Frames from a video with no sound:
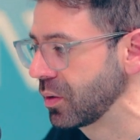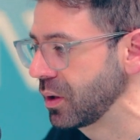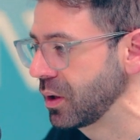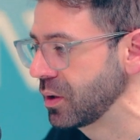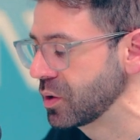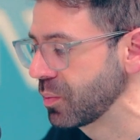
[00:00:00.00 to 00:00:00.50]

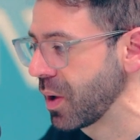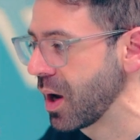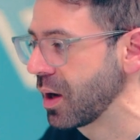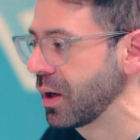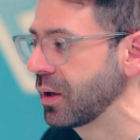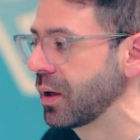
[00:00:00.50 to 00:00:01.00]
in
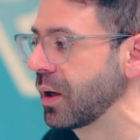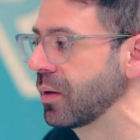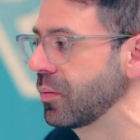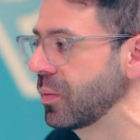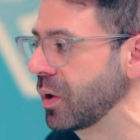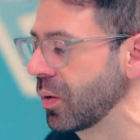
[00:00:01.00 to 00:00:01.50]
Japan, and
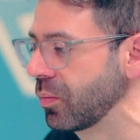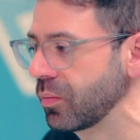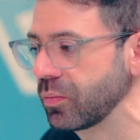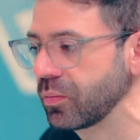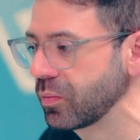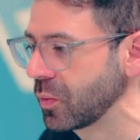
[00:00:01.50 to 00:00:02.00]
then,
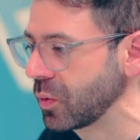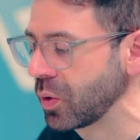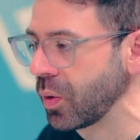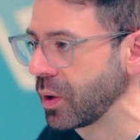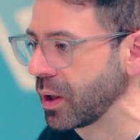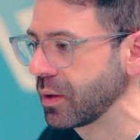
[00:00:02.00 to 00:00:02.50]

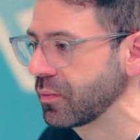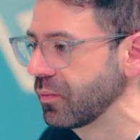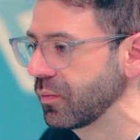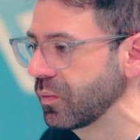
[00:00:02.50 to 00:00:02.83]
growing it,